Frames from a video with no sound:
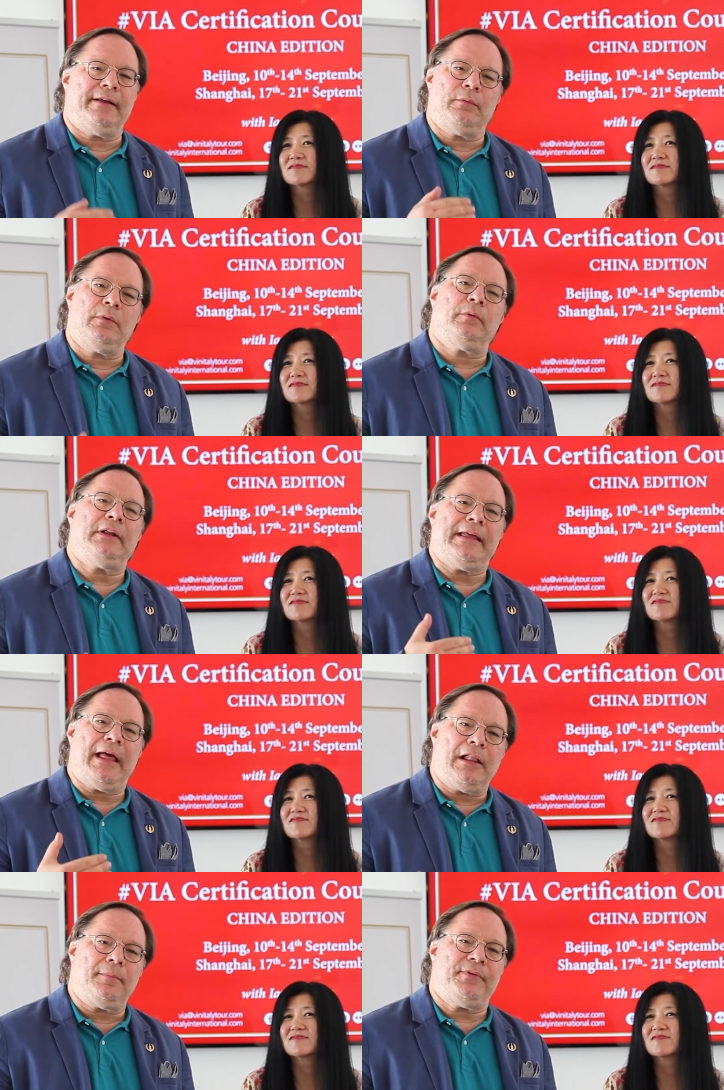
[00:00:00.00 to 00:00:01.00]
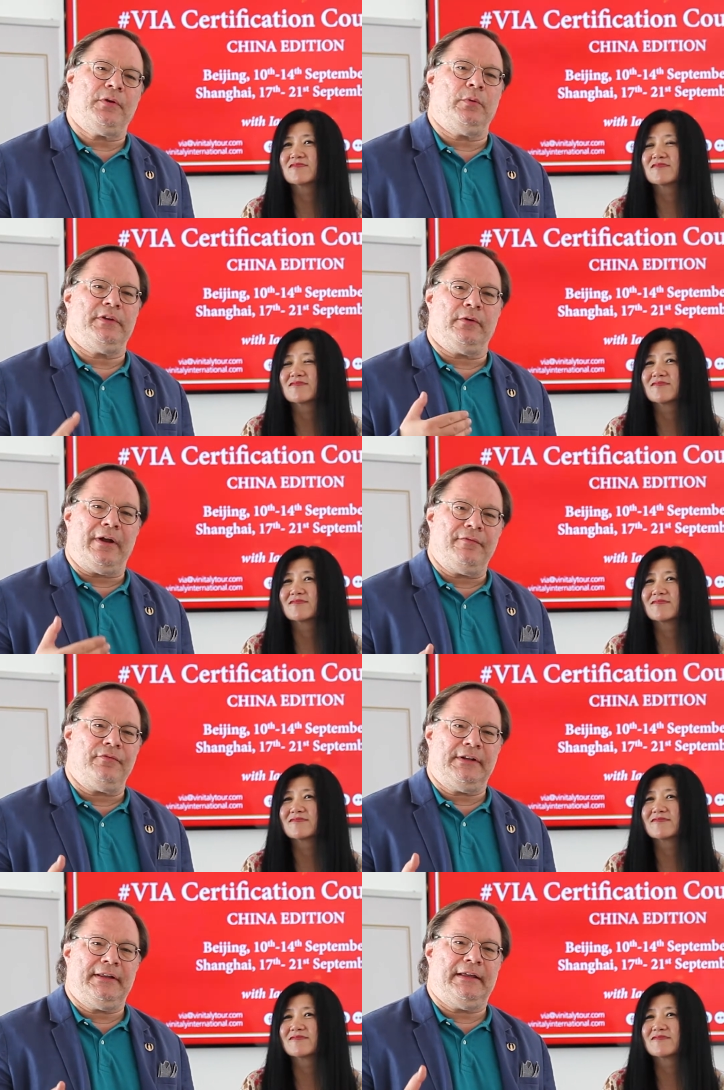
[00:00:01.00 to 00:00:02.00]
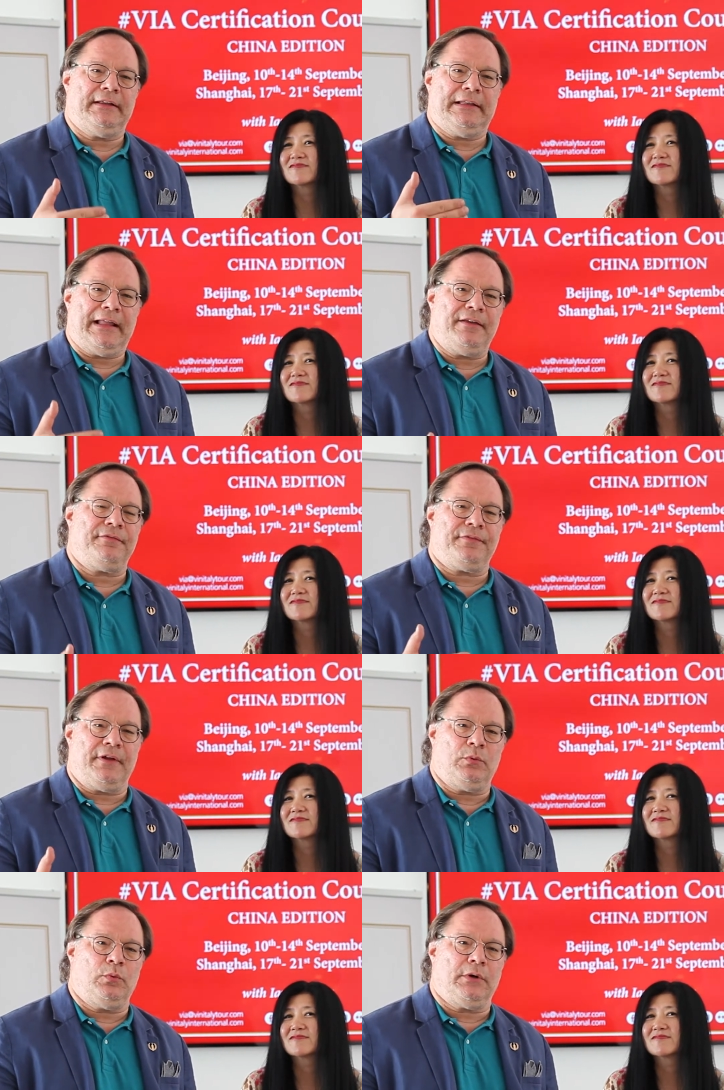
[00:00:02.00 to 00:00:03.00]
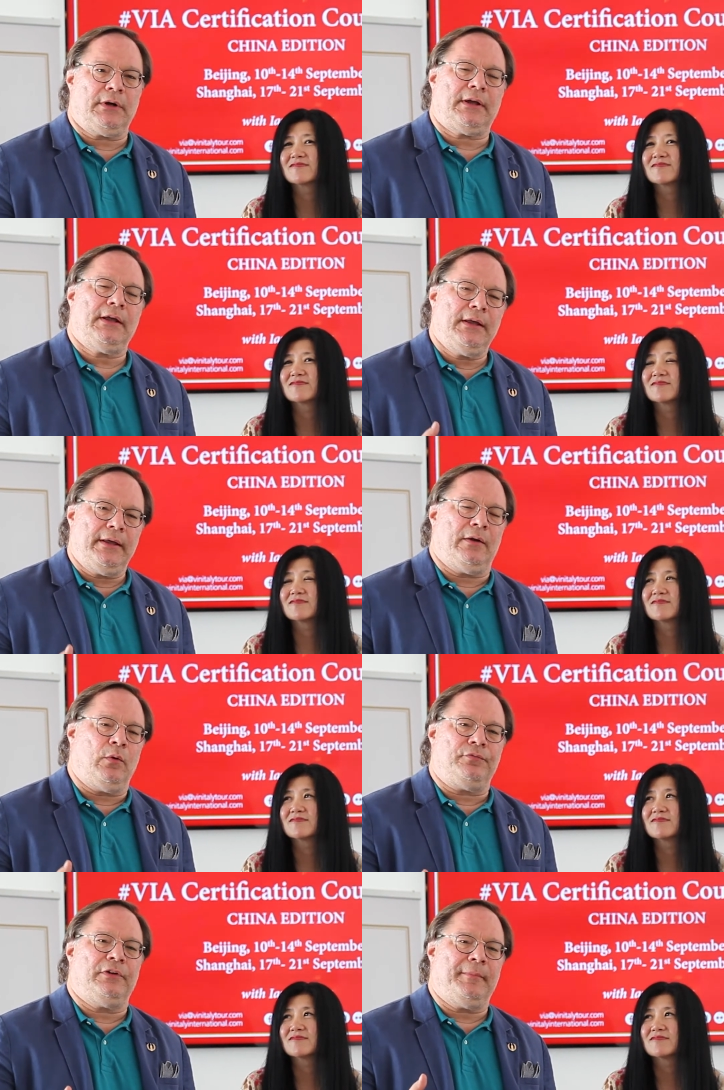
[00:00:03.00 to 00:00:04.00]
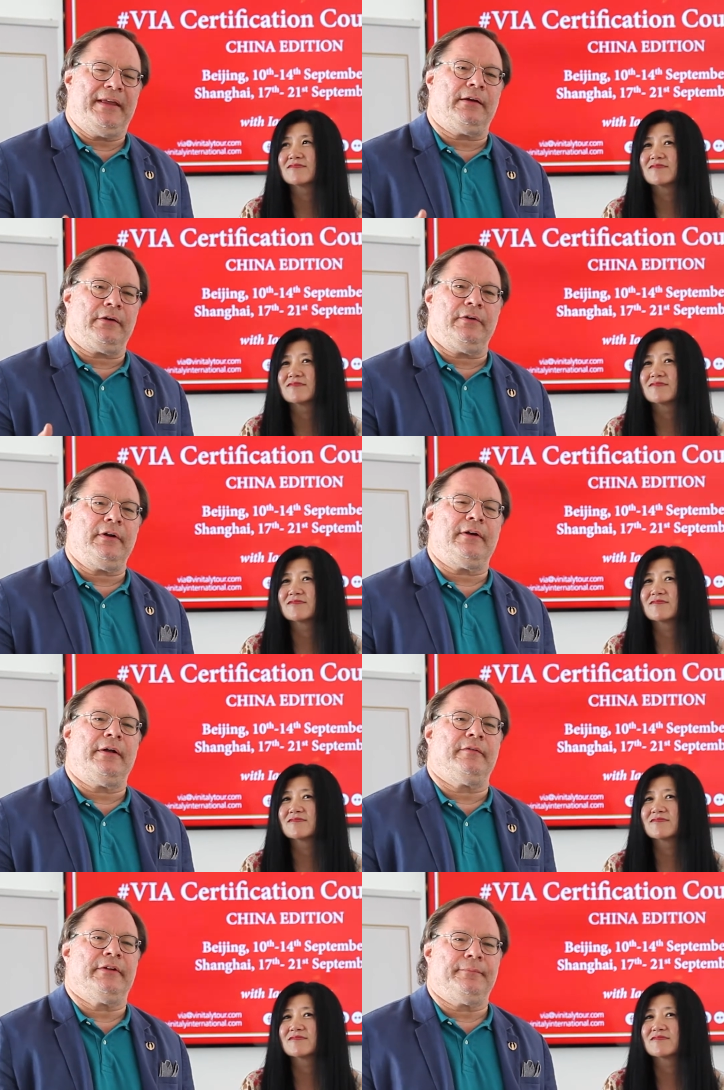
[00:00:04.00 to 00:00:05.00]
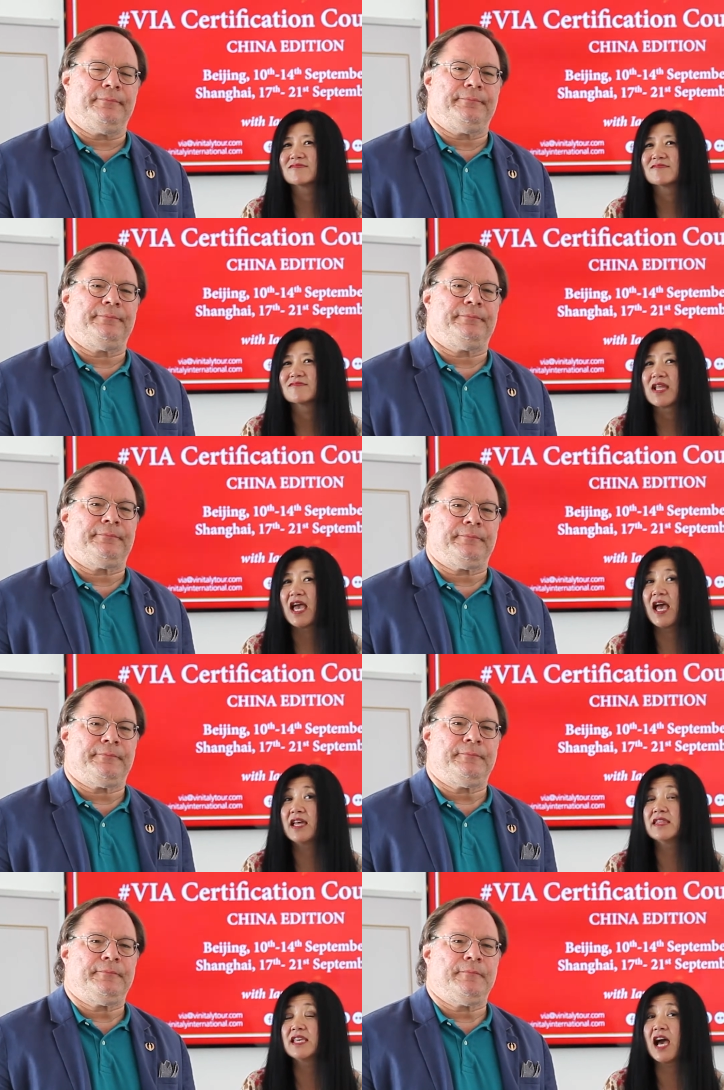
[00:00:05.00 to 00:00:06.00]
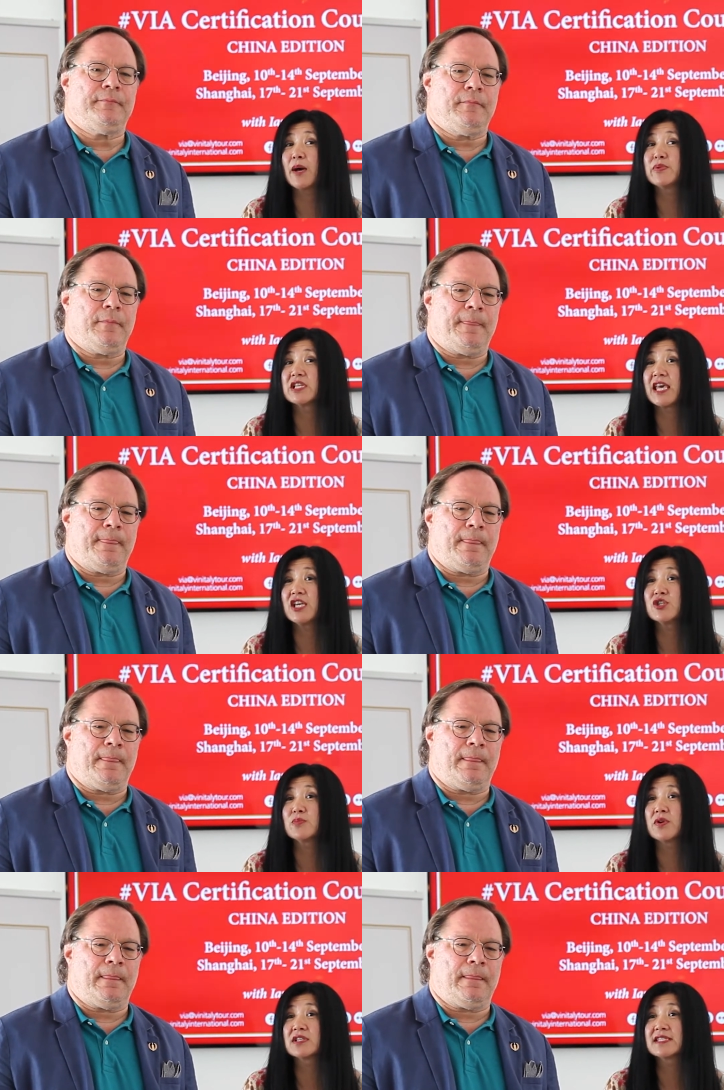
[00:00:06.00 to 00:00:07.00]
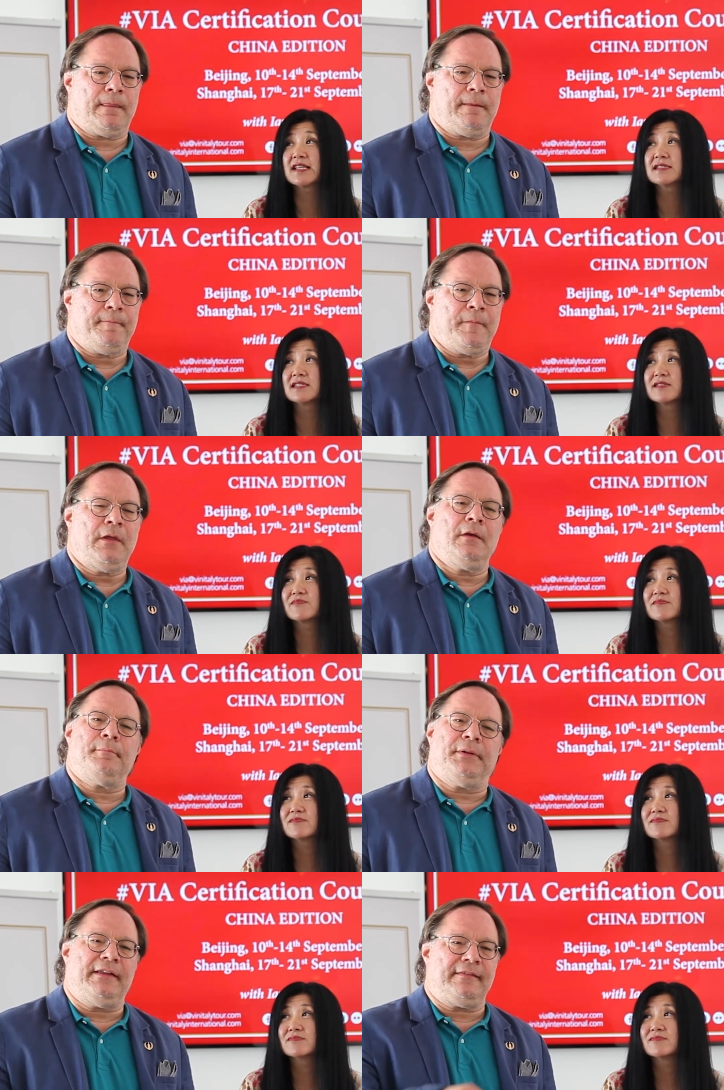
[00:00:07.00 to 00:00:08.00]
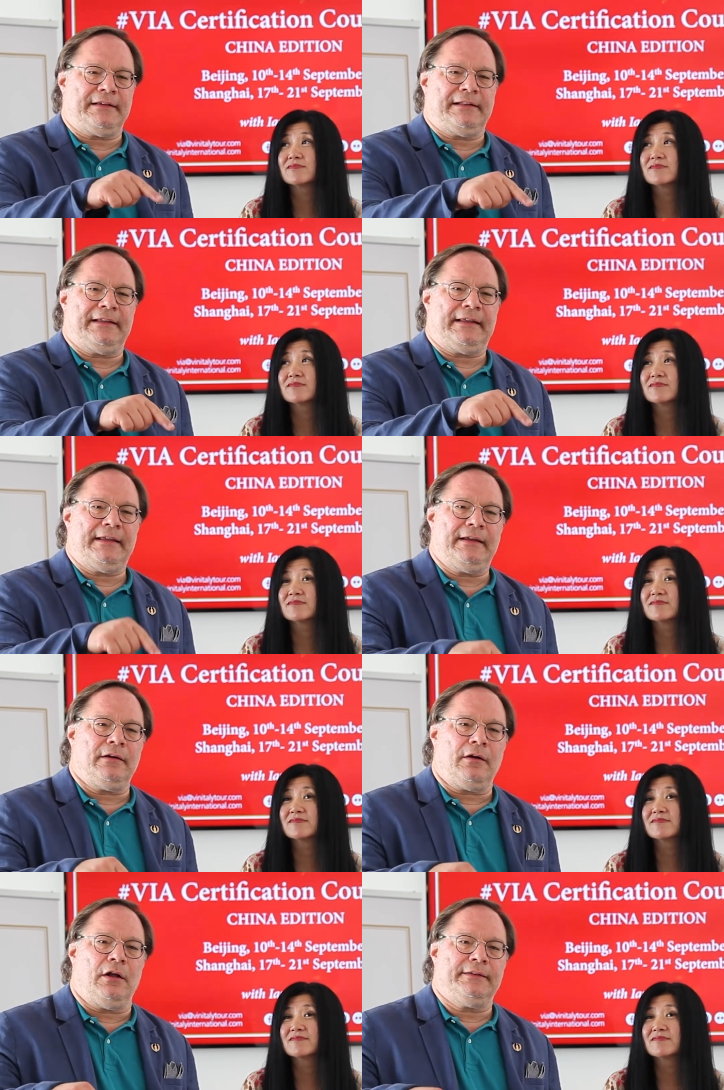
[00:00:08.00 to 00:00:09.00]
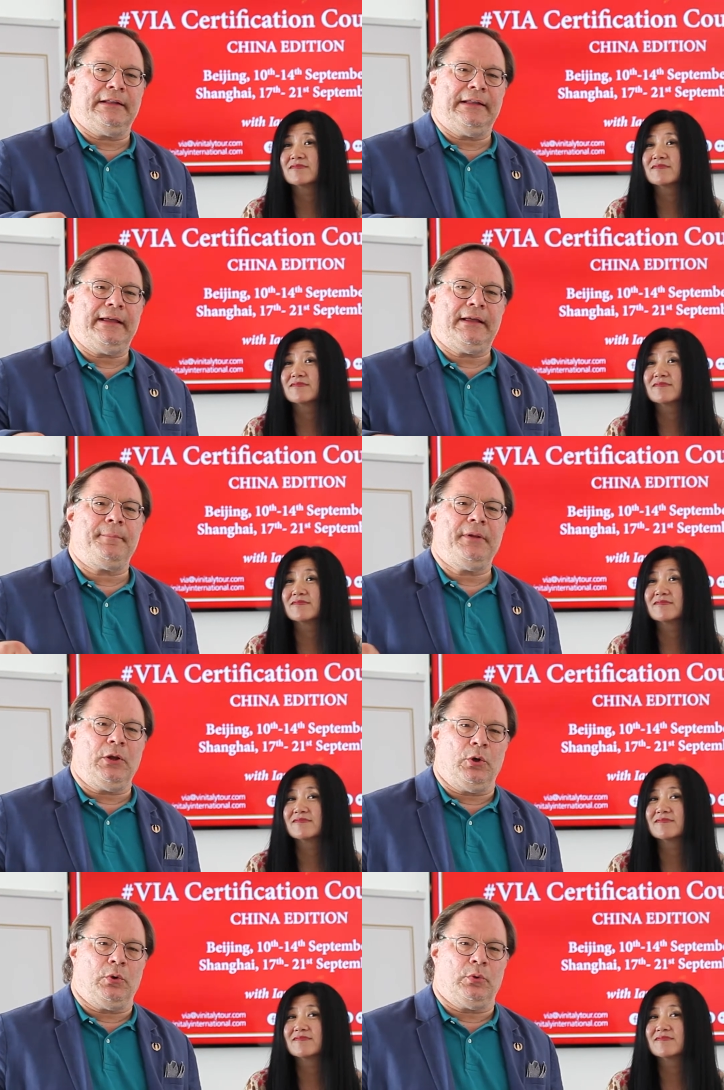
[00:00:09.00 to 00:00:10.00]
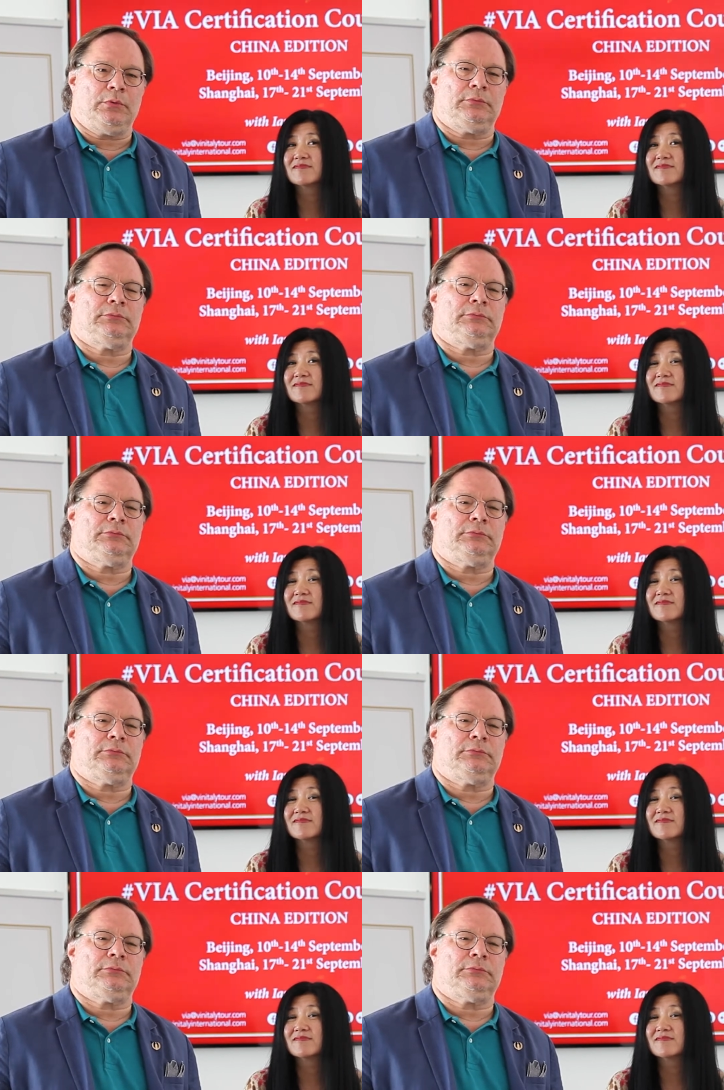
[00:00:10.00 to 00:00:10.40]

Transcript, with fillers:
Speaker 1: and it will really help you in your everyday life and work, and hopefully make a career out of it.
Speaker 2: And the application process?
Speaker 1: Please click here on the link below.